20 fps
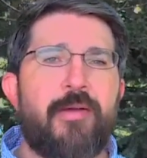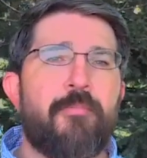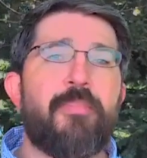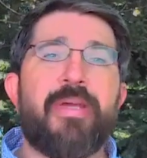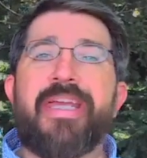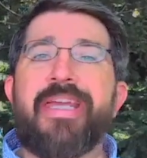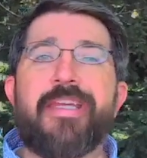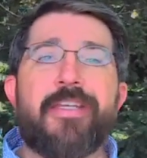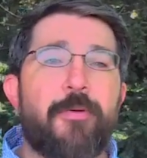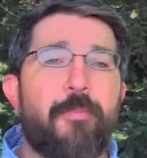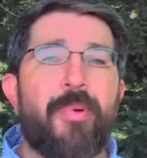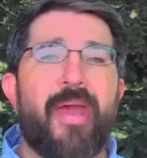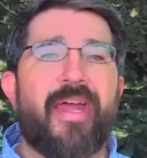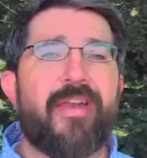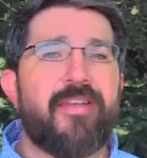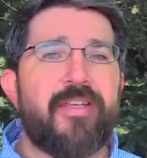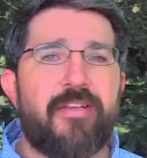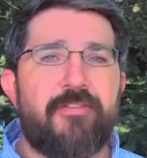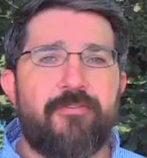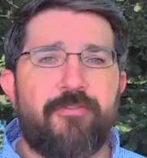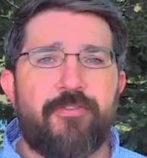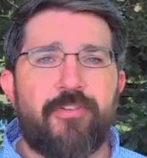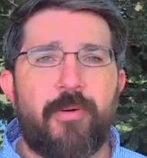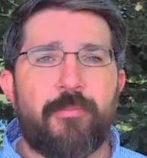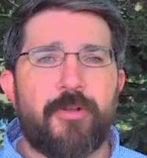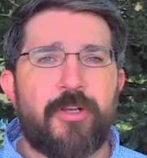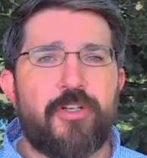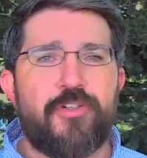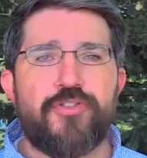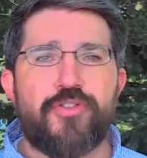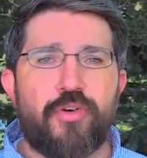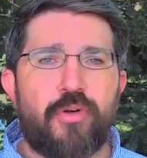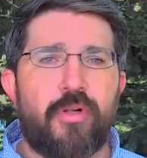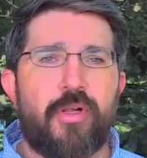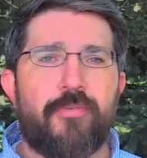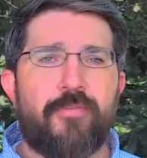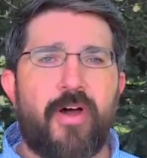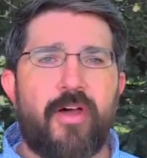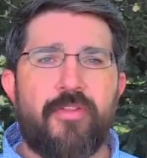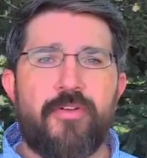being independent from the
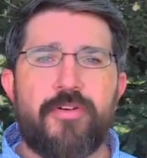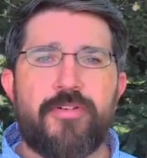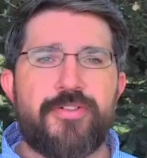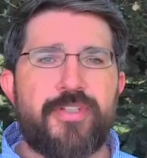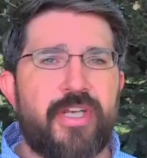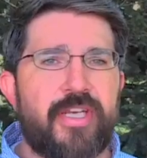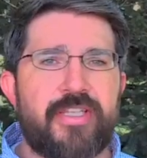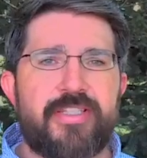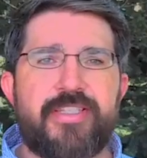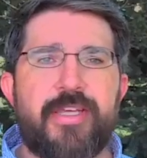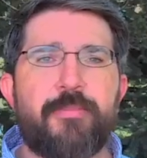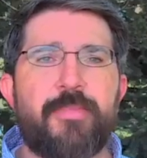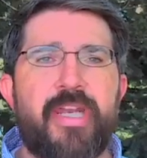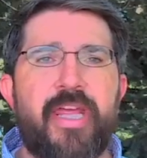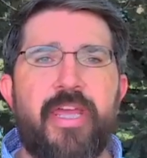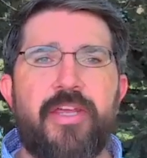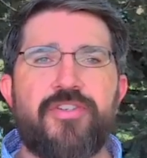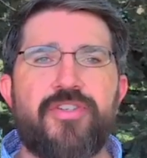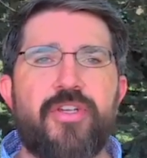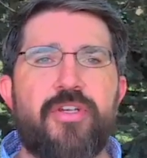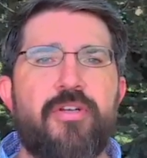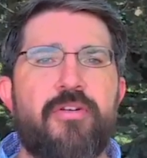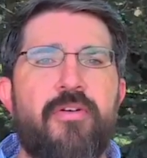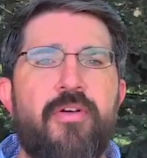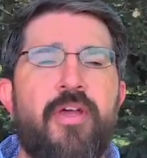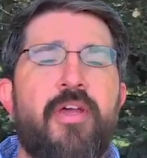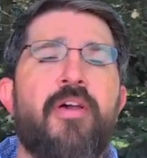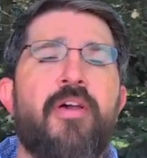control of others and intimidation,